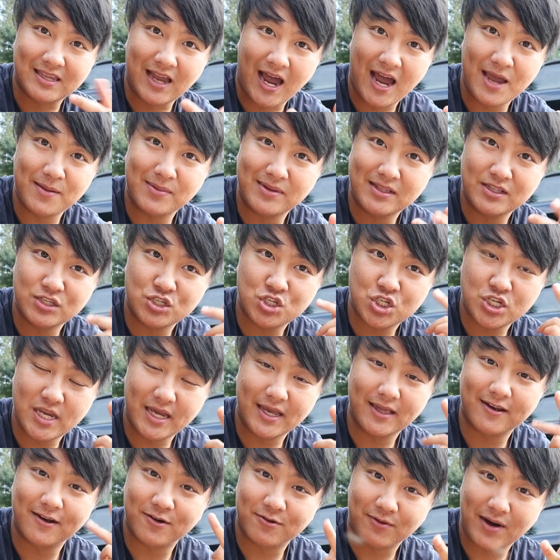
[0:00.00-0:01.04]
diamond
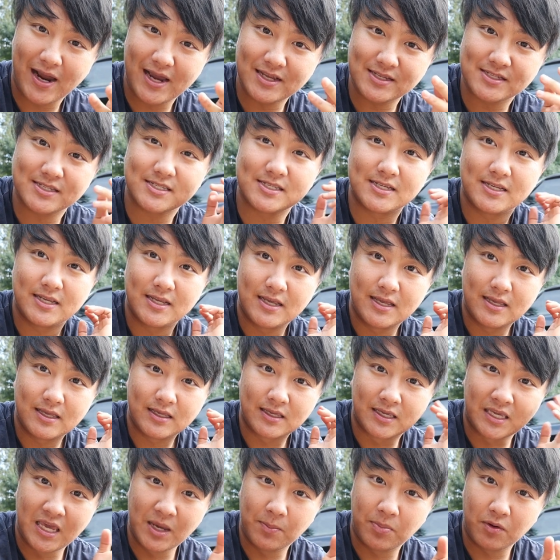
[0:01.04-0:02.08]
chicken and rice
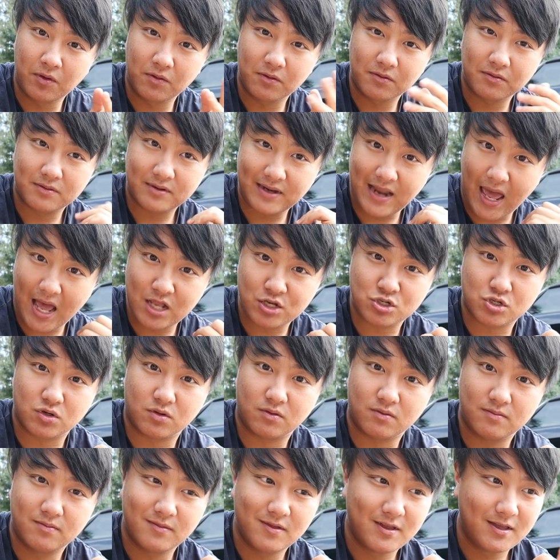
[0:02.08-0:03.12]
kibble, natural.